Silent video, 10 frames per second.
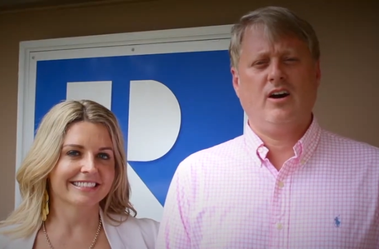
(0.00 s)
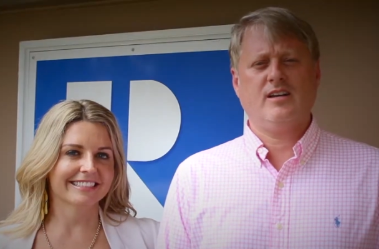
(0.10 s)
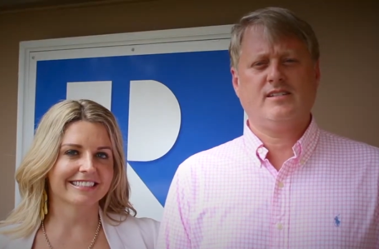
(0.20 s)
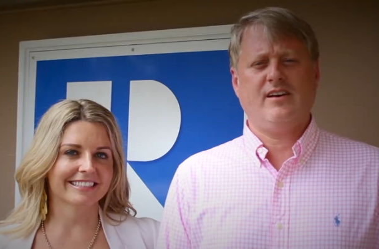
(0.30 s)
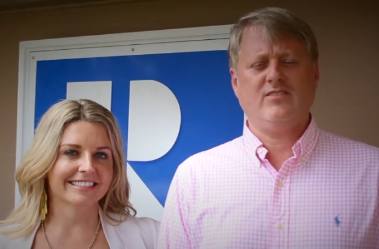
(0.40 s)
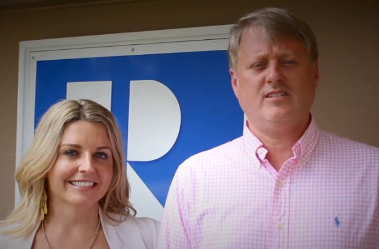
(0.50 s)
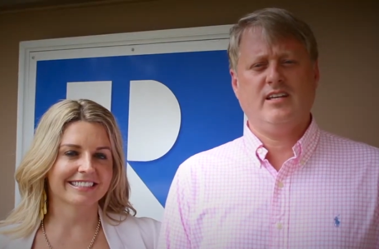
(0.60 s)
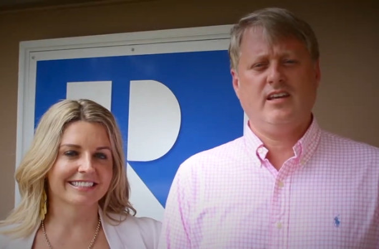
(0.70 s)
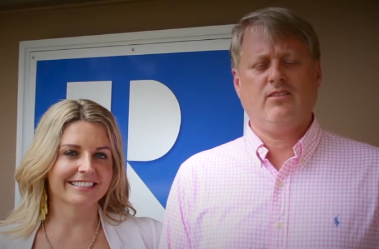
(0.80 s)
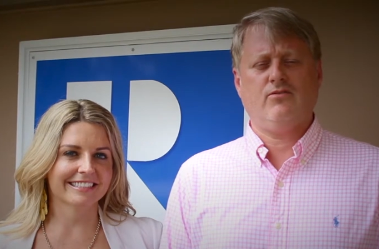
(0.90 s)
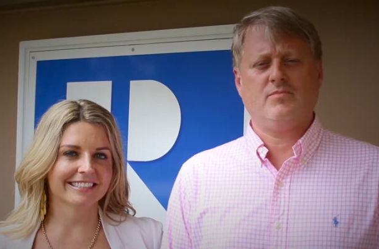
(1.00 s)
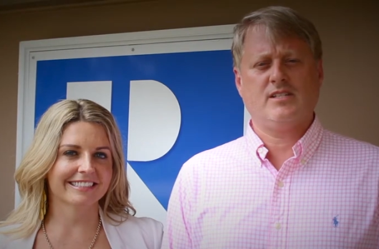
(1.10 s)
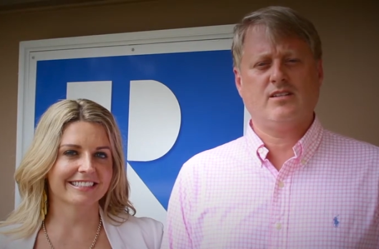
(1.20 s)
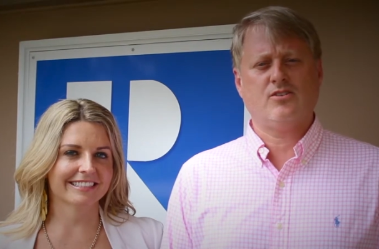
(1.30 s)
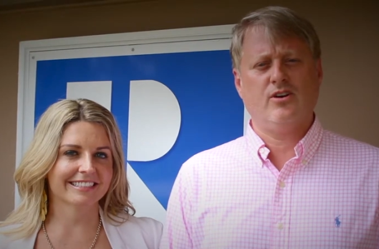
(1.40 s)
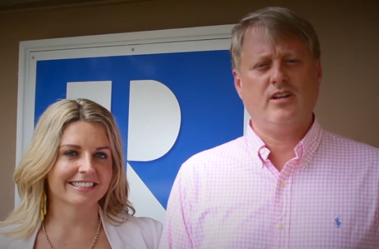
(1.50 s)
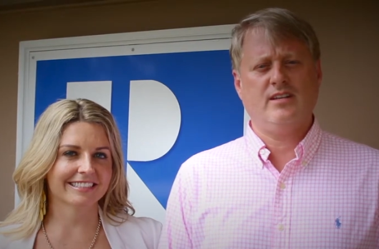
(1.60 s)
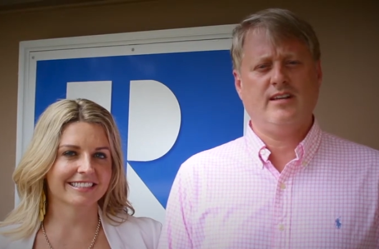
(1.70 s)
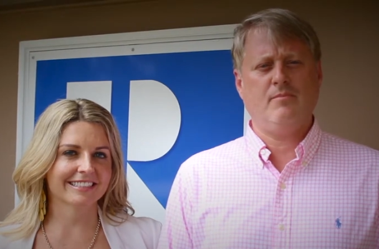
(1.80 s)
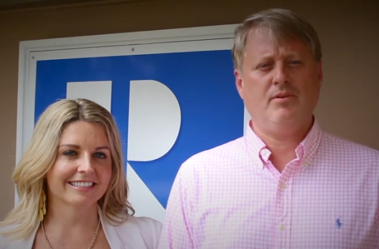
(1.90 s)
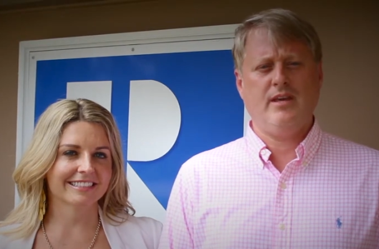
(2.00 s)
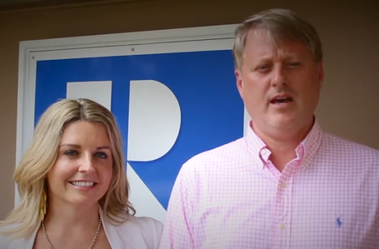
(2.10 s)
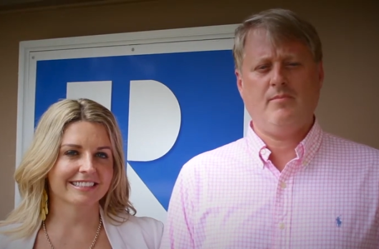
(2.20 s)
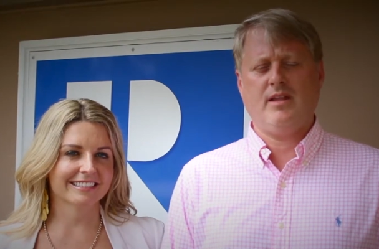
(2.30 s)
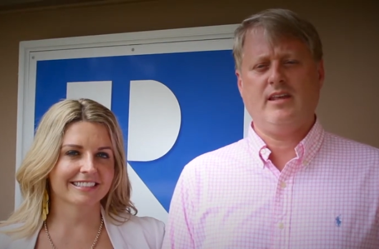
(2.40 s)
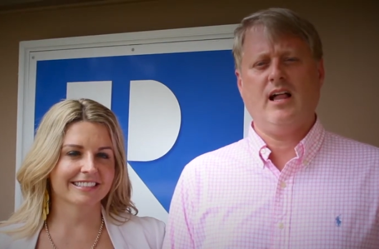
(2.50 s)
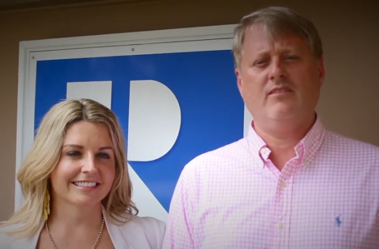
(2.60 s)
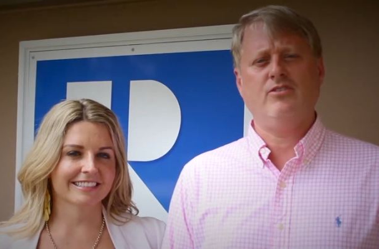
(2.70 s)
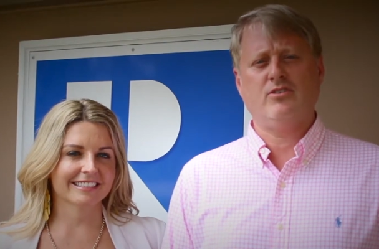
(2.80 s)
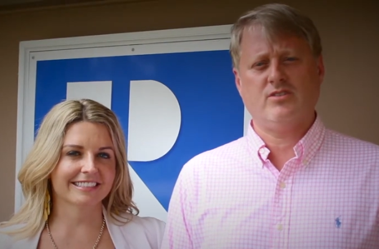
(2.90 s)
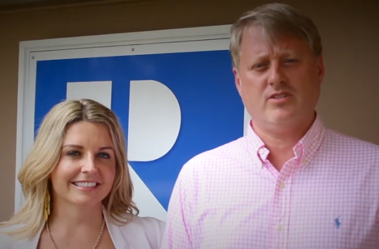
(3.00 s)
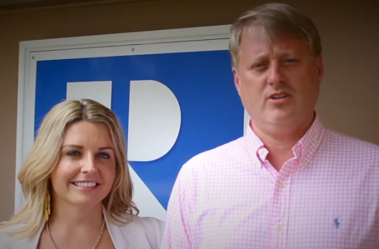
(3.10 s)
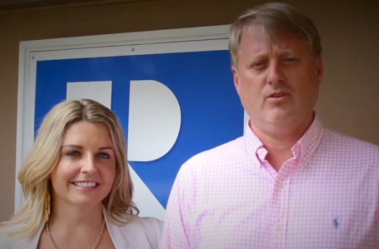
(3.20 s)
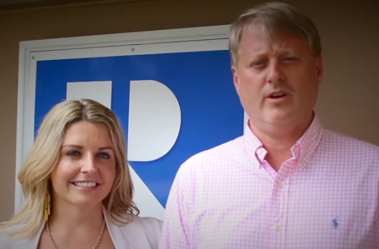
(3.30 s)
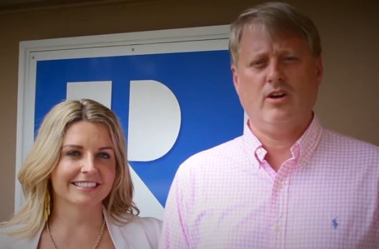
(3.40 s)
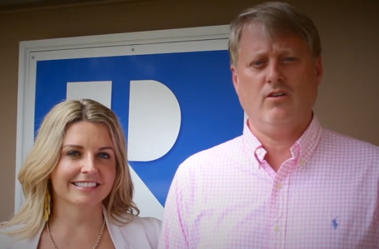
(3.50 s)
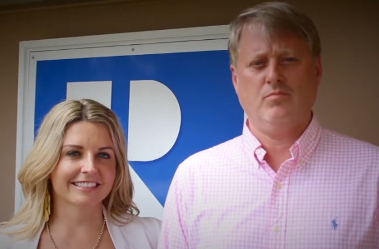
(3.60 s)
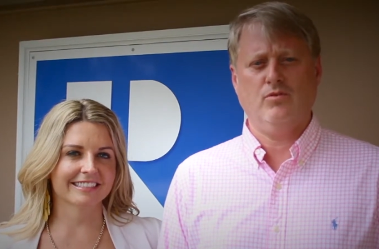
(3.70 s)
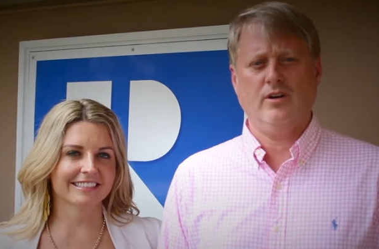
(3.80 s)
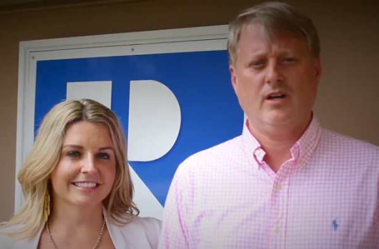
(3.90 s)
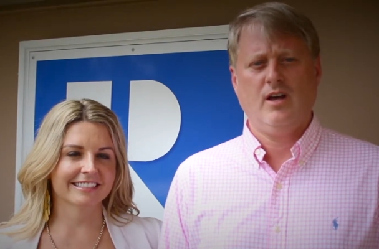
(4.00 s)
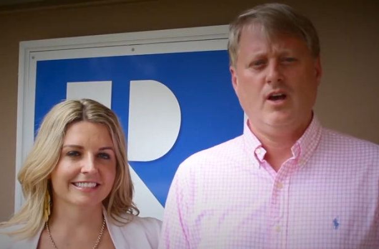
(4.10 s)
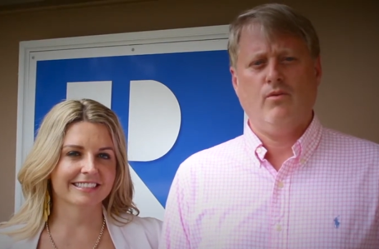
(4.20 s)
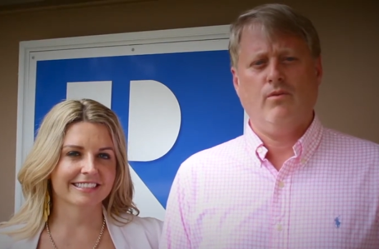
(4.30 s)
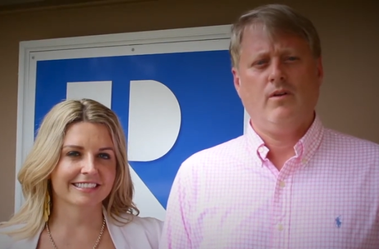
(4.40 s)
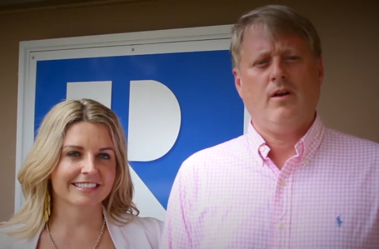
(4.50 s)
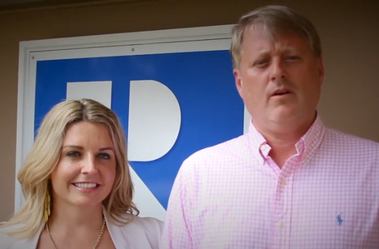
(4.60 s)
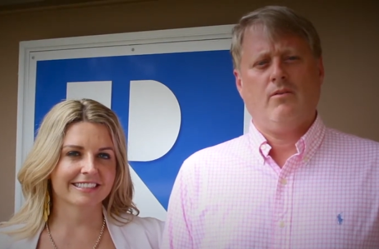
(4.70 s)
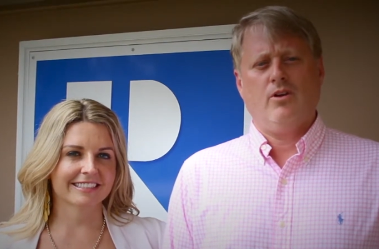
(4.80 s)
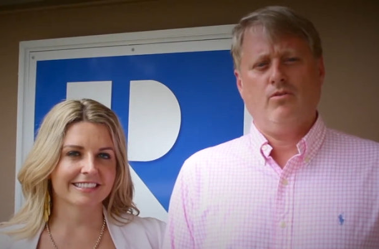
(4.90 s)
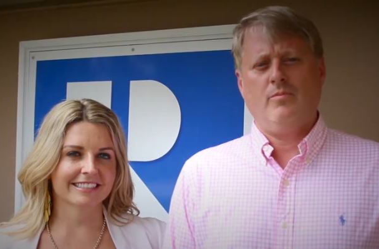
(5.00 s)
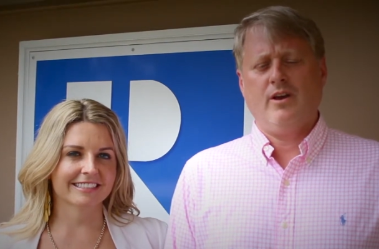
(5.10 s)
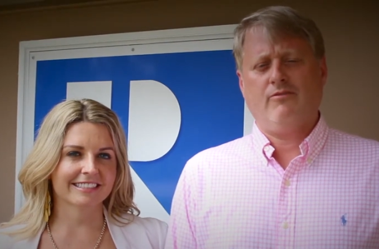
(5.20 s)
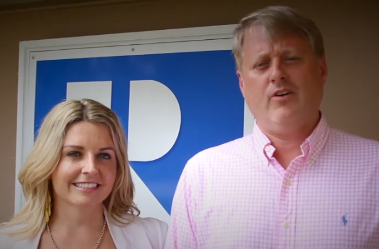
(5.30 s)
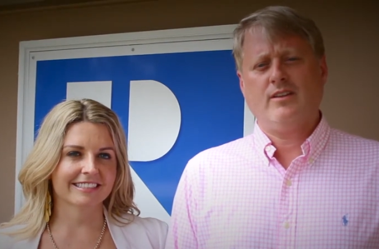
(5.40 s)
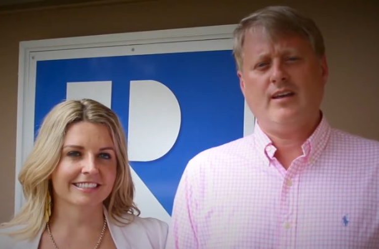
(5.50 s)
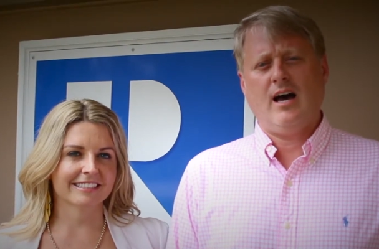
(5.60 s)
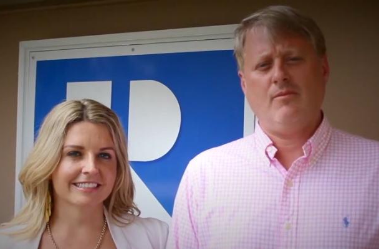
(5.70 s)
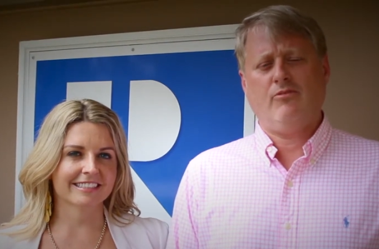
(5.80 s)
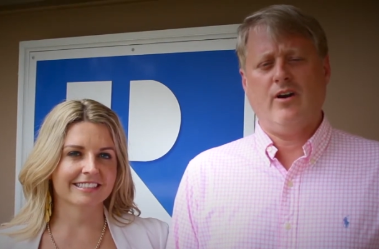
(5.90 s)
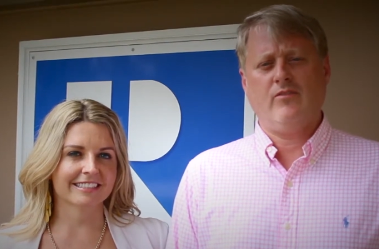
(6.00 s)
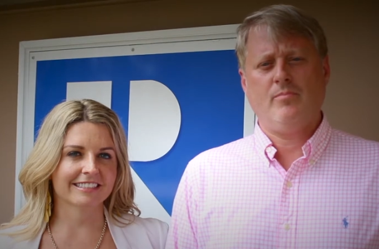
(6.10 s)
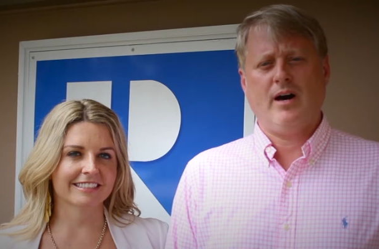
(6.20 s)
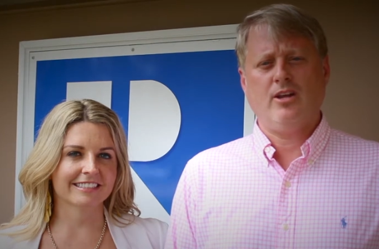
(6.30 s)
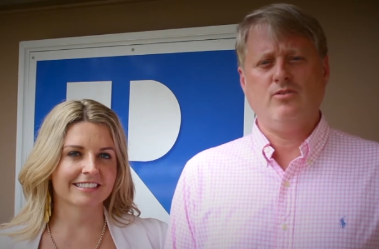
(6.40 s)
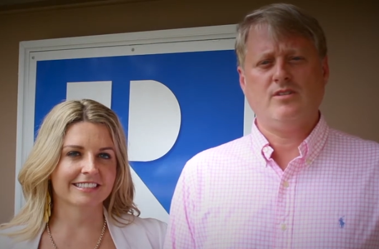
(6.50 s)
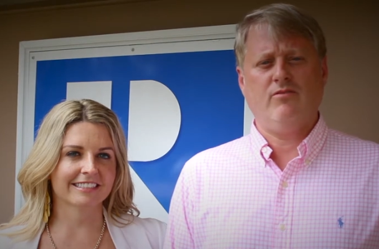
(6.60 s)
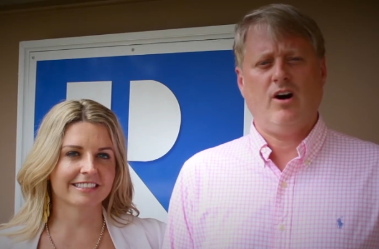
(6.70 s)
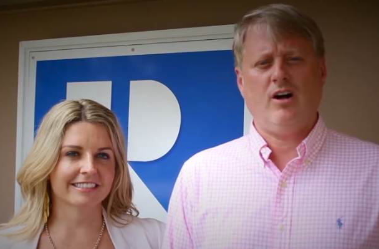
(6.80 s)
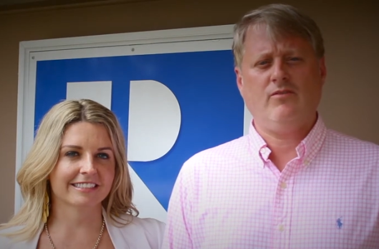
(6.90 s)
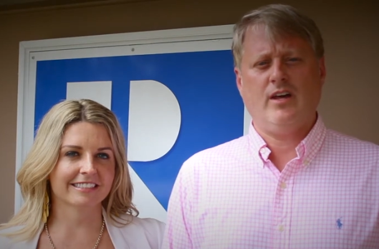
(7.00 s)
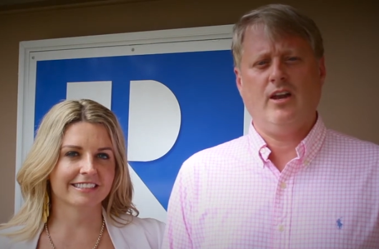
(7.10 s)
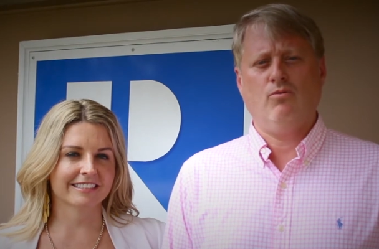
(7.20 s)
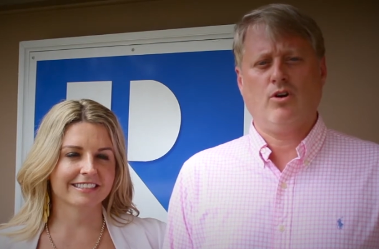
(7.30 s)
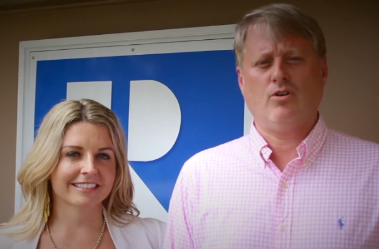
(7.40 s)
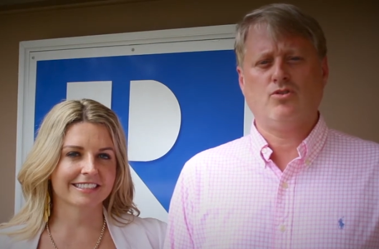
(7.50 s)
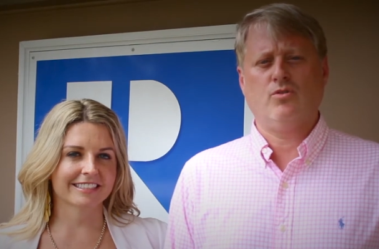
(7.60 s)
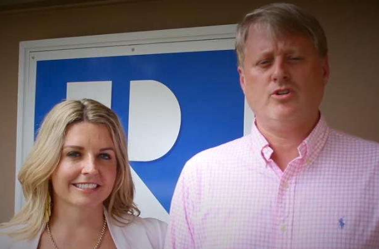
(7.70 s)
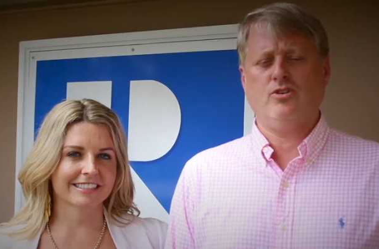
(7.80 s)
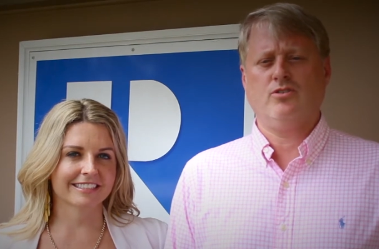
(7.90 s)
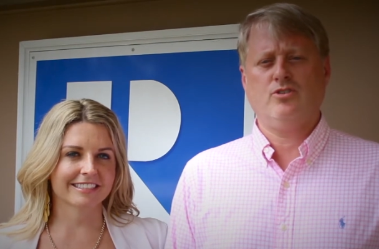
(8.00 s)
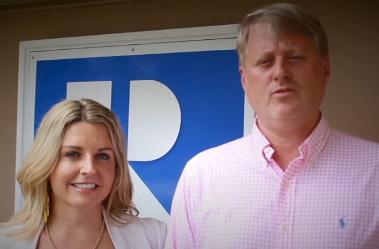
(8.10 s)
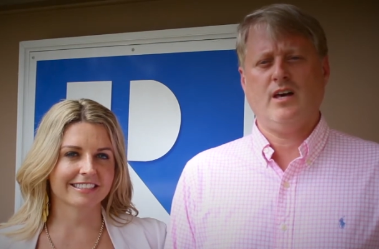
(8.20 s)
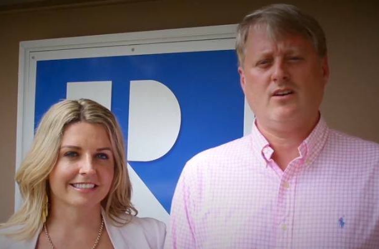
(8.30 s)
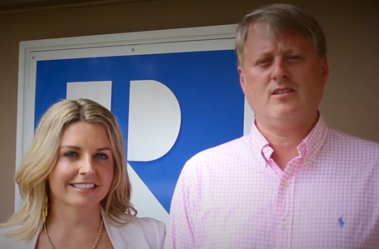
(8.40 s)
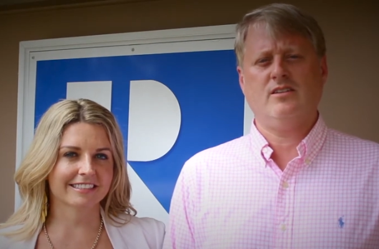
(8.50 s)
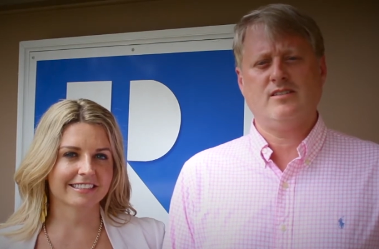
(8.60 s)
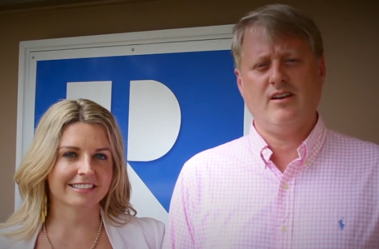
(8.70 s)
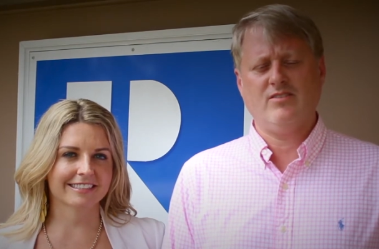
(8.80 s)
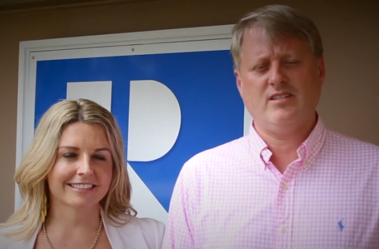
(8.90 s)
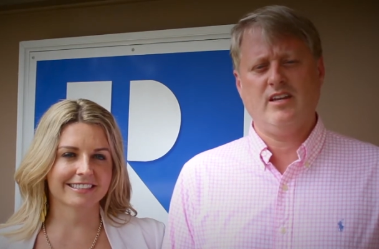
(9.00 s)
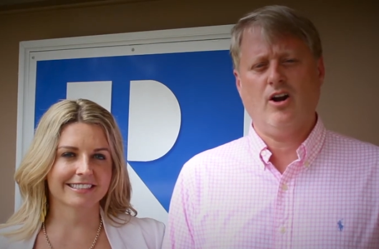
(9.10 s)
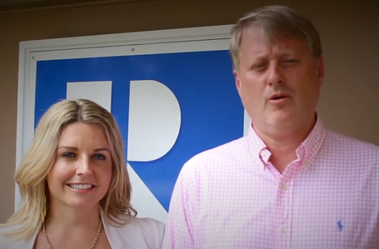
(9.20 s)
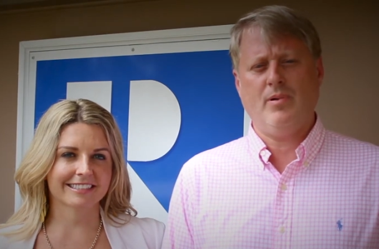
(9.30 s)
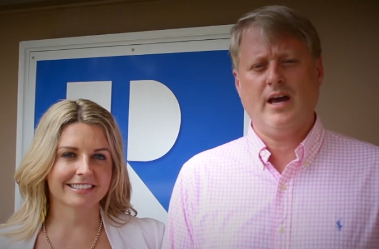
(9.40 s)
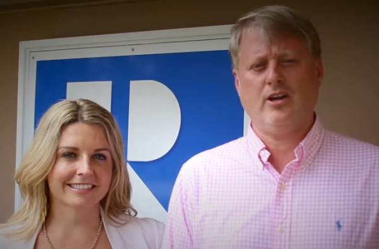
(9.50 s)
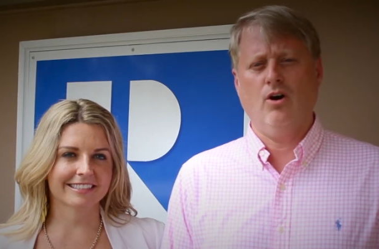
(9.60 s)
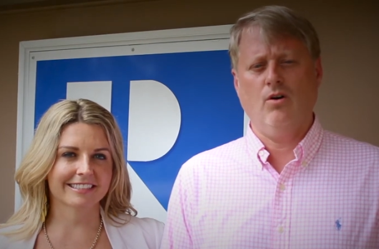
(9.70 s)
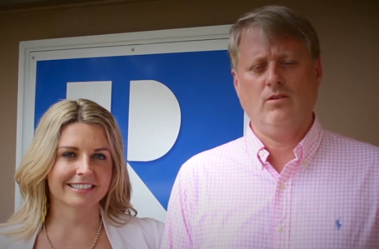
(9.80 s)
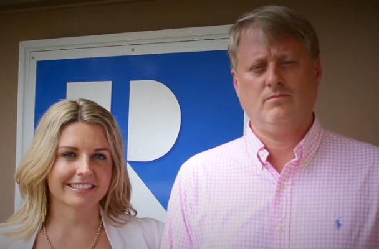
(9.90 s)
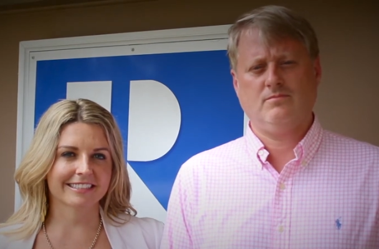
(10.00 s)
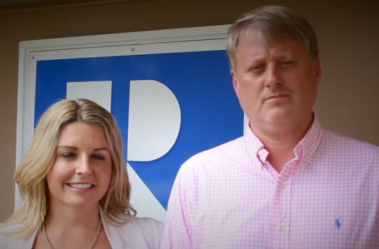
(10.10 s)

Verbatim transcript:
Speaker 1: August 17th from 6.30 to 10 p.m. at the Island View Casino in Gulfport. It will be a fun time for everybody who's involved and it will go towards your 2017 RPAC goal.